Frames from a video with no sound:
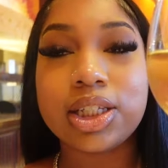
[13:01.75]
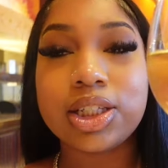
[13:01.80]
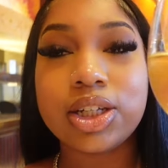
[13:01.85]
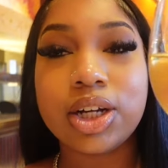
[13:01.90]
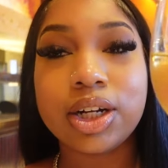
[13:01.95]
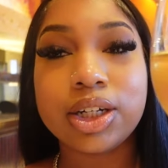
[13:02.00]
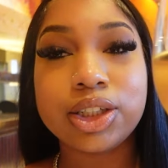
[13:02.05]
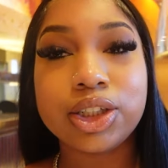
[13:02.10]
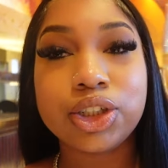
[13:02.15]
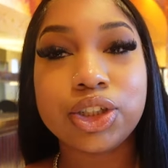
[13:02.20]
is
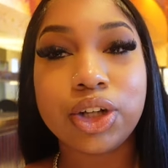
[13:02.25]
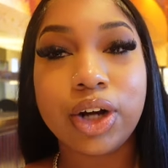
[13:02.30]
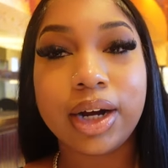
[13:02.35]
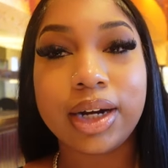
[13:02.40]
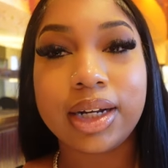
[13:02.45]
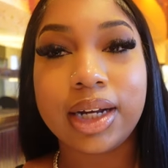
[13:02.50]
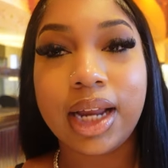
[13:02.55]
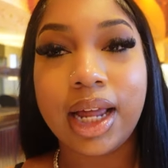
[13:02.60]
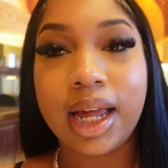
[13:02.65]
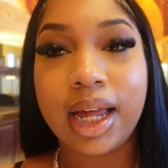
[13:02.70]
our
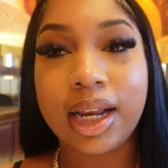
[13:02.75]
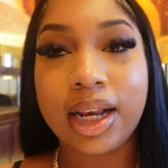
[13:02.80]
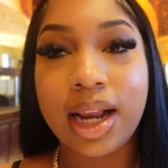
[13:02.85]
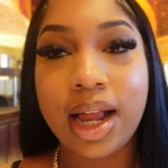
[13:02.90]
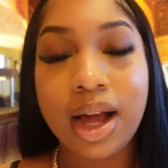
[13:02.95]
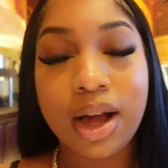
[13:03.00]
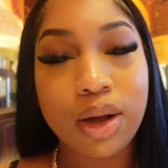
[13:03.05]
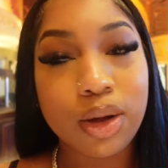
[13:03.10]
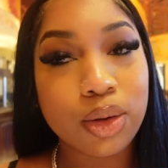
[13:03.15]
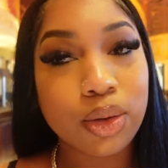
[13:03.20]
Chardonnay
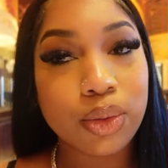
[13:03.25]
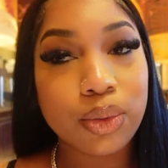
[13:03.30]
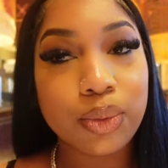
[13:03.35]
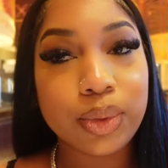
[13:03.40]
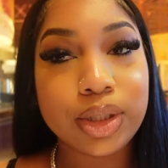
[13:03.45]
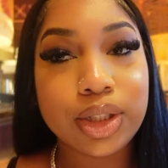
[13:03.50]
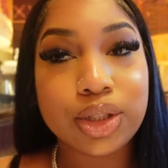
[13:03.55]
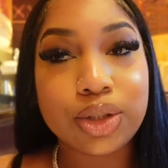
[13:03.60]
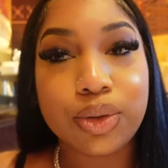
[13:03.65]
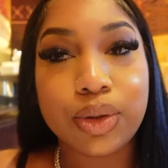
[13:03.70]
now.
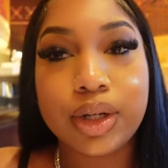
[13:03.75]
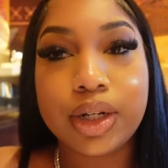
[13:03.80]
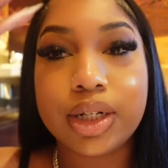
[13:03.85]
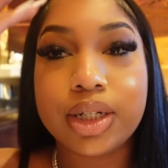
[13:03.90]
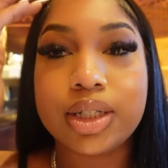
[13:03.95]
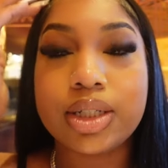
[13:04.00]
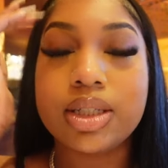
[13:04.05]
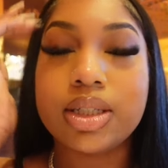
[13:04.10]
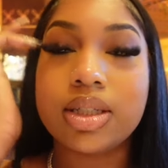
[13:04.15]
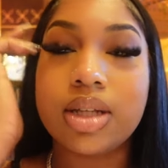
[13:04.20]
We just ordered